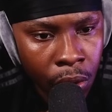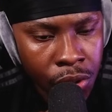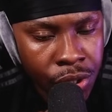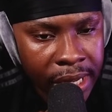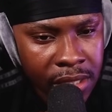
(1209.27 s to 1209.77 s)

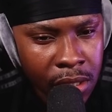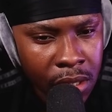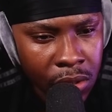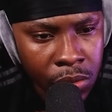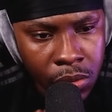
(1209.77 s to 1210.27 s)
so that's an
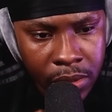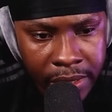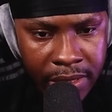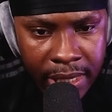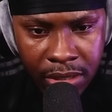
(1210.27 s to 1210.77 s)

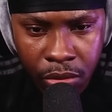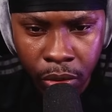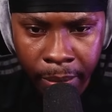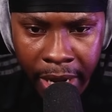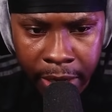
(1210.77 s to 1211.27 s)

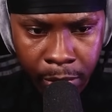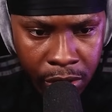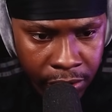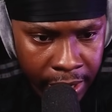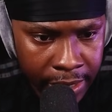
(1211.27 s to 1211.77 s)
automatic boy,
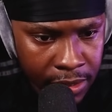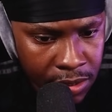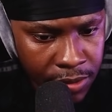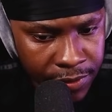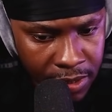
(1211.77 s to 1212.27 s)
right? And this is
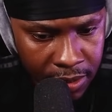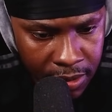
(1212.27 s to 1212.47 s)
obviously a...